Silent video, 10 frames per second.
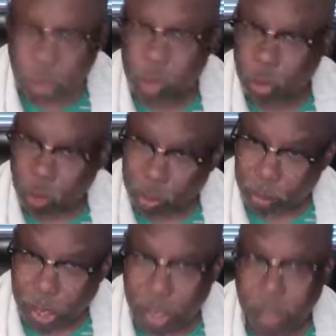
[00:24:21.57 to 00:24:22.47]
to
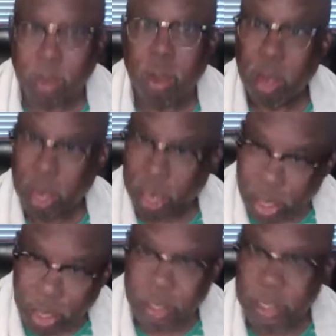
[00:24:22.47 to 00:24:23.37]
repent
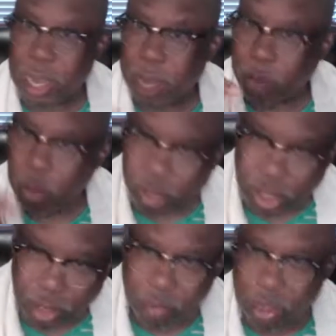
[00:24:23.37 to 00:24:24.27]
Anytime you
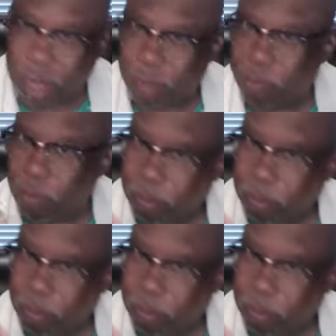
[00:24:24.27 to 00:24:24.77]
deviate from